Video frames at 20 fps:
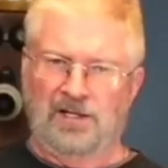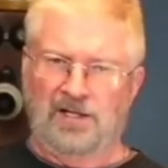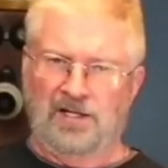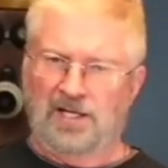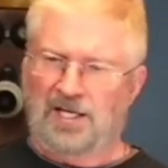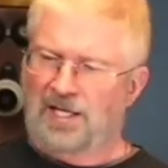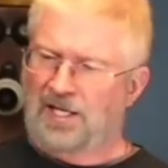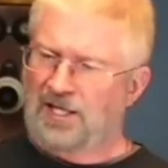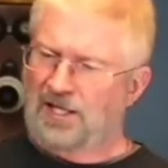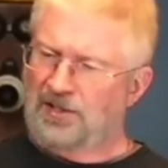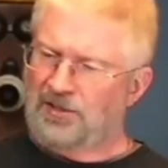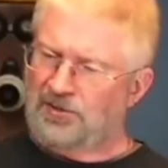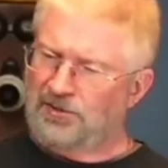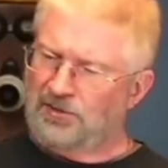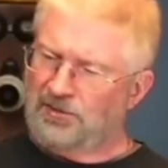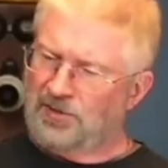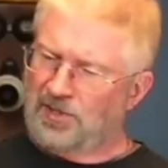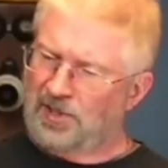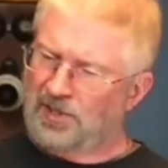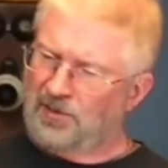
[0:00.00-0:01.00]
and
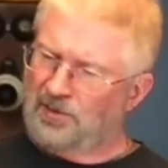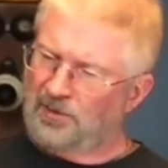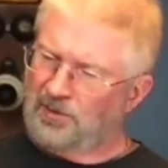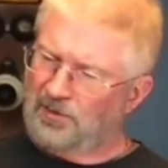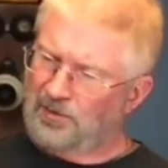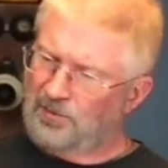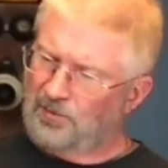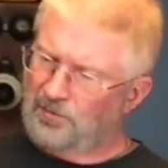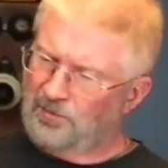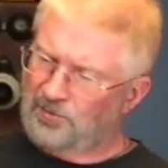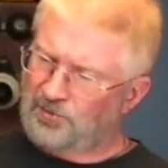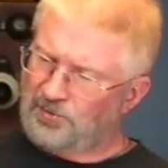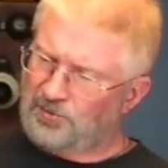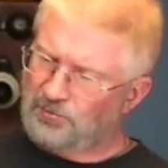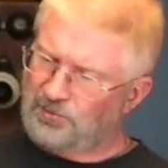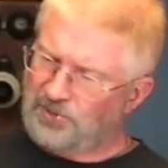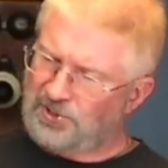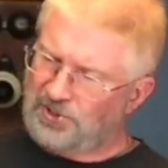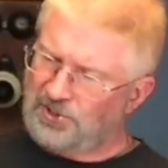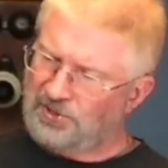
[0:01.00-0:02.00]
you can
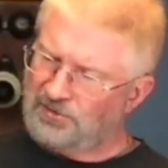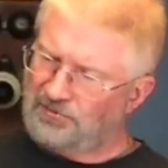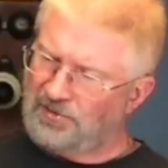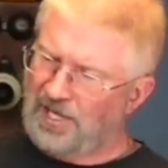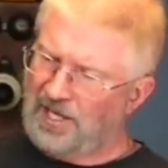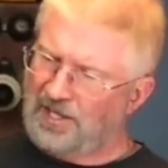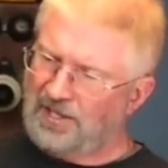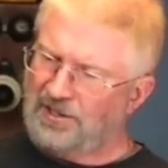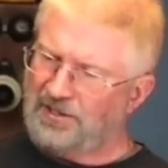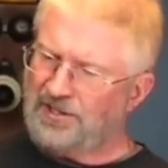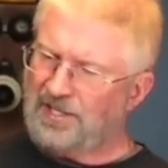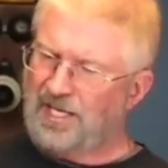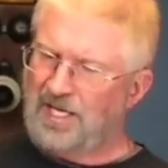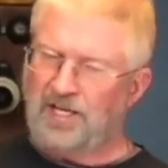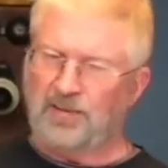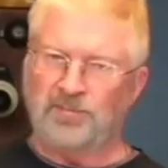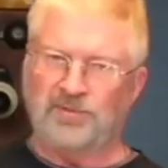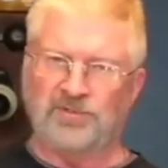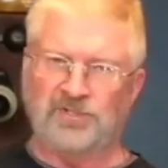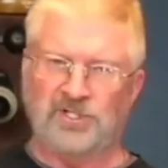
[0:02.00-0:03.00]
switch these around into
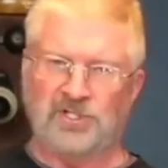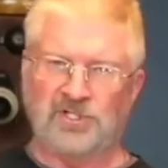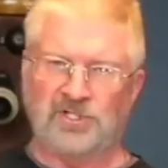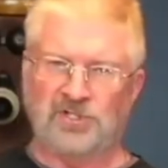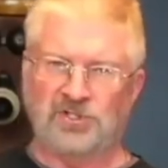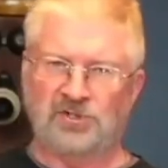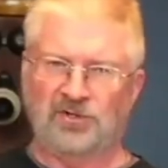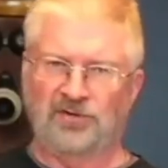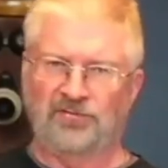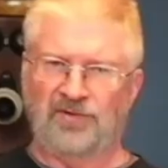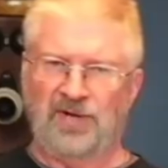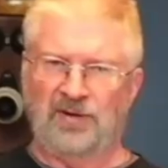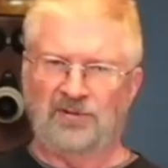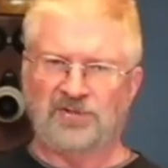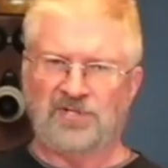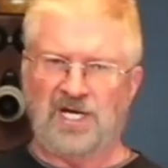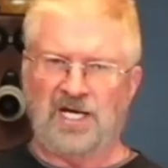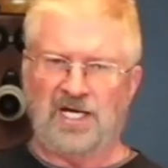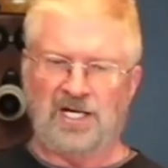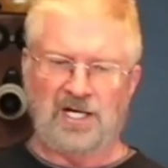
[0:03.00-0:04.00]
any position. So if that
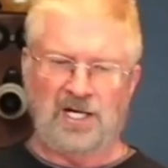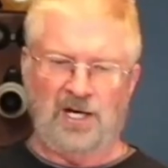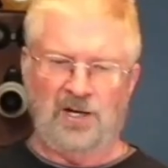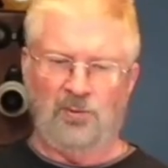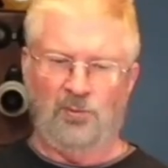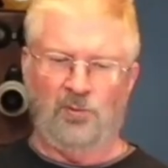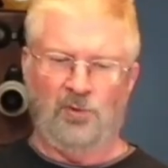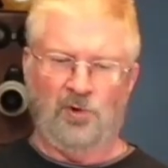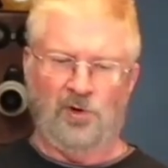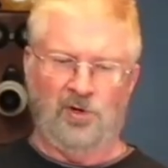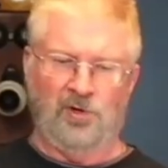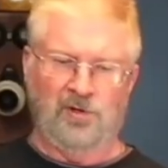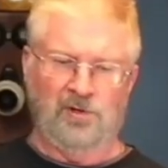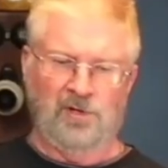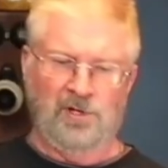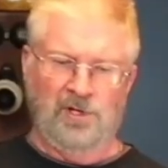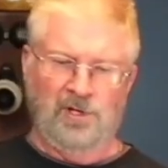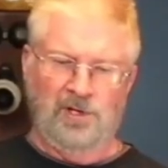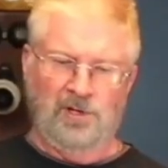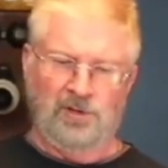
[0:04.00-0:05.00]
was hanging on a wall,
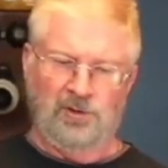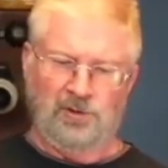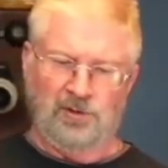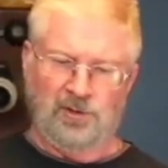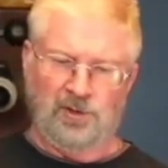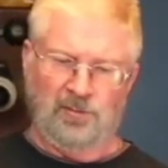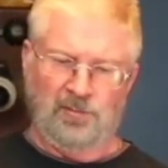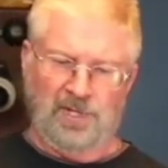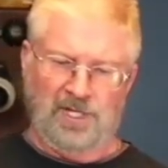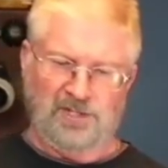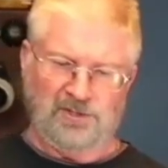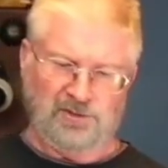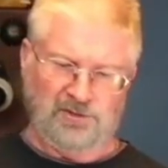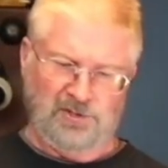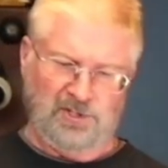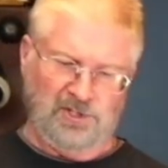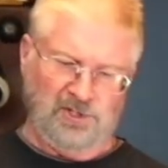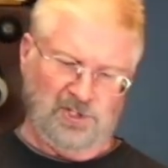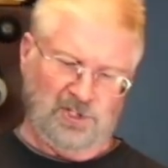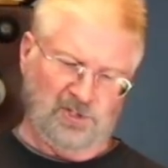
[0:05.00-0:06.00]
you could
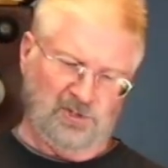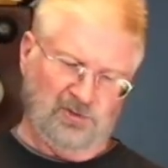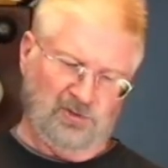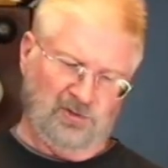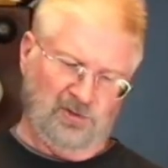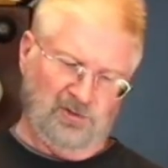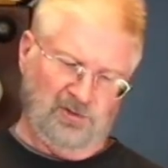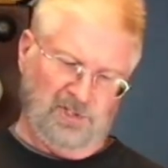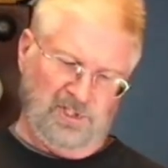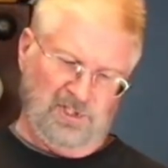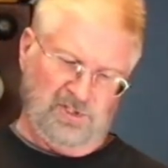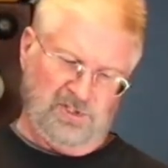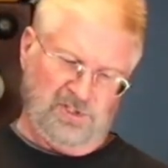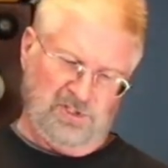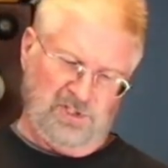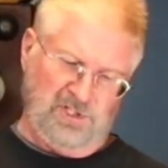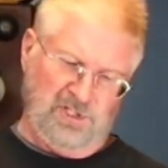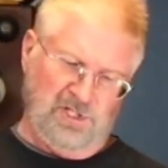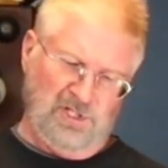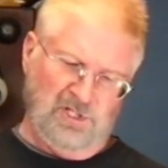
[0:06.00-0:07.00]
basically adjust all
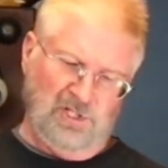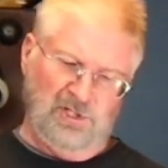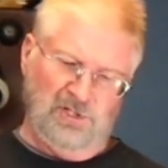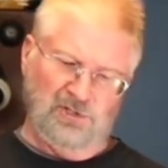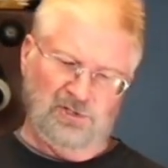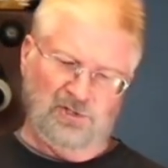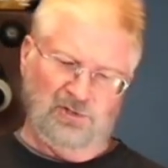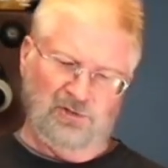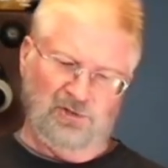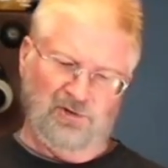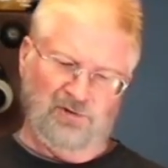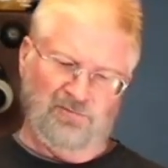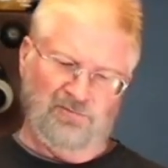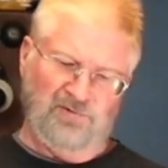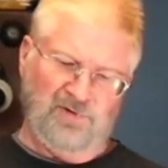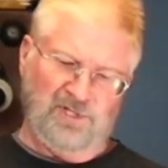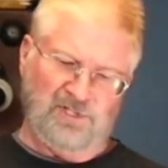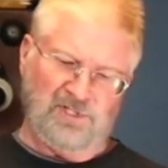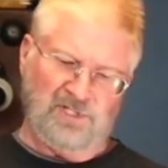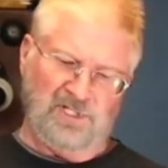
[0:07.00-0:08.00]
these so they are
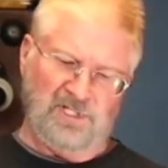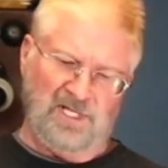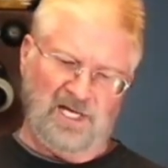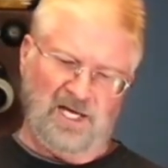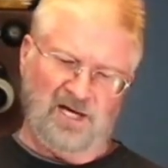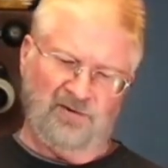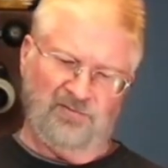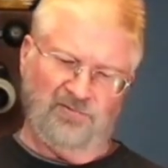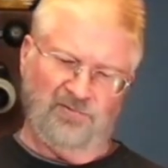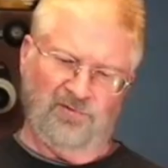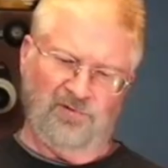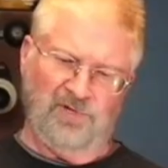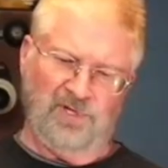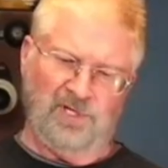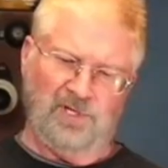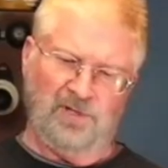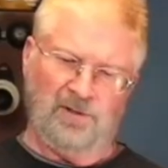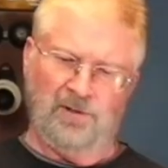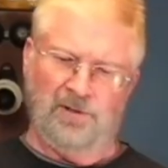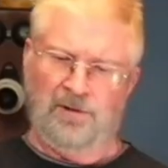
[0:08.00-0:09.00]
facing down for you.
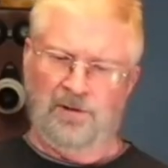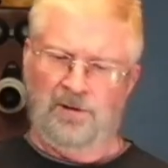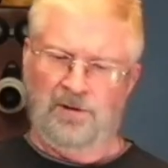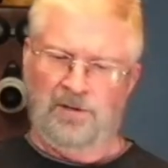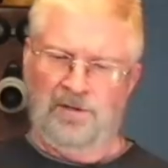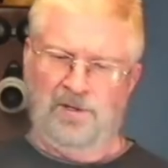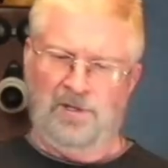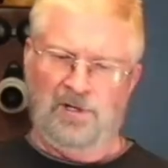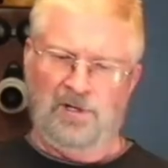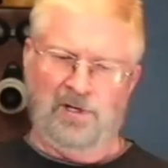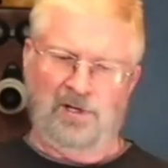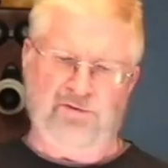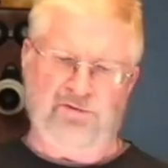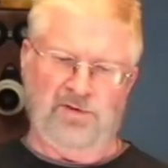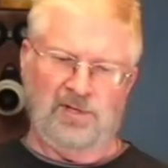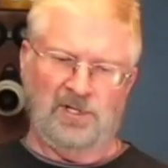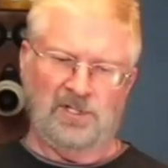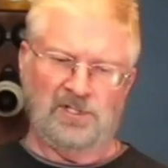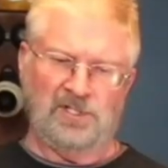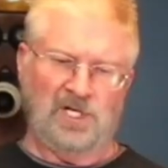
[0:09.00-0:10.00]
I
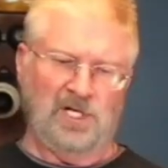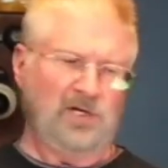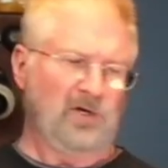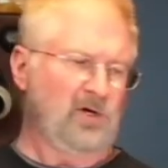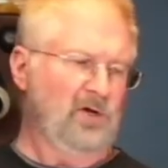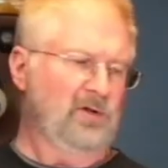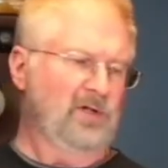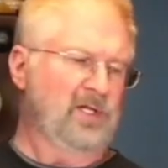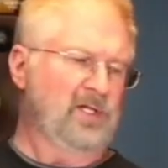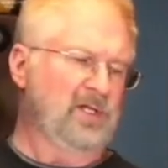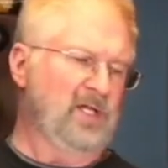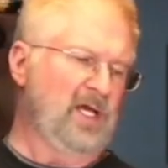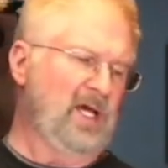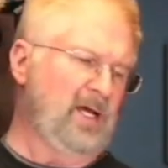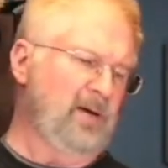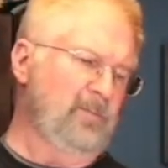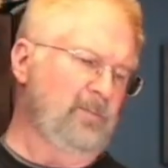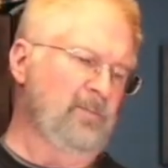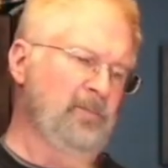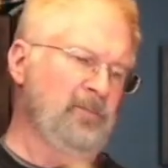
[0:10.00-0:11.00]
think it's got to go like that.